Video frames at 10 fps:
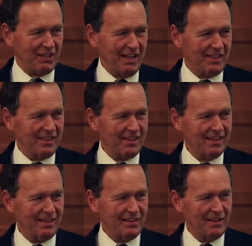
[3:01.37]
Seth,
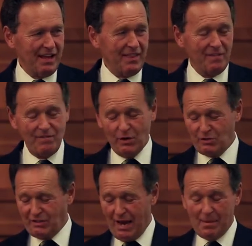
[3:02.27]
and the
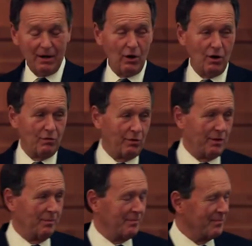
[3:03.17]
first time I golfed
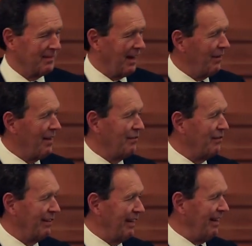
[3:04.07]
with him, I'll
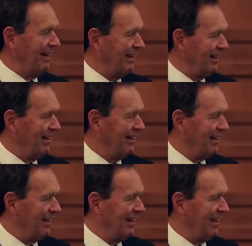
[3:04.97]
never forget it.
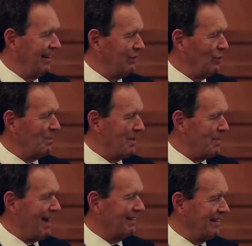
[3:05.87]
It took me
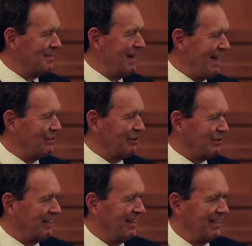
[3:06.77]
back to the
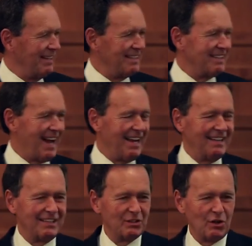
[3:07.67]
Masters. This guy
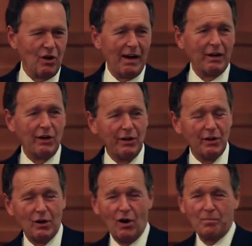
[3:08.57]
hit this golf. I could
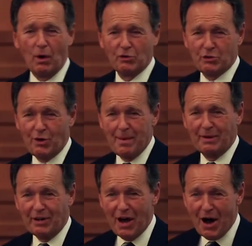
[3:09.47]
hear the golf ball
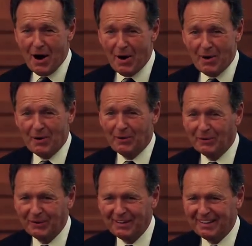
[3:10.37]
screaming, no!